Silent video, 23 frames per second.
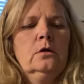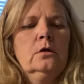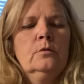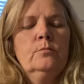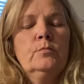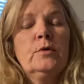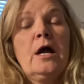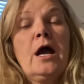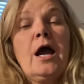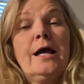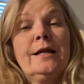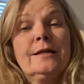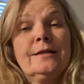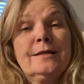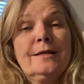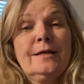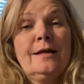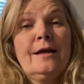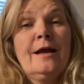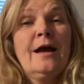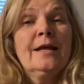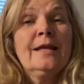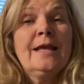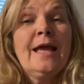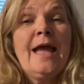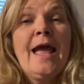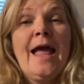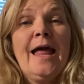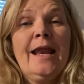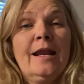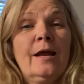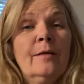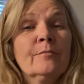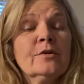But
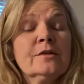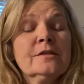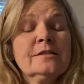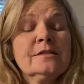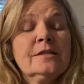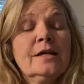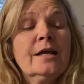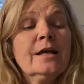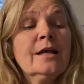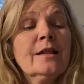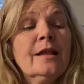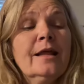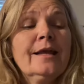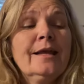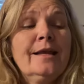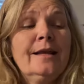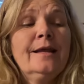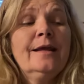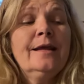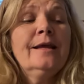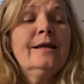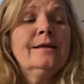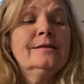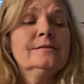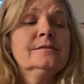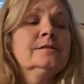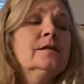again, I'm going to tell you like it is.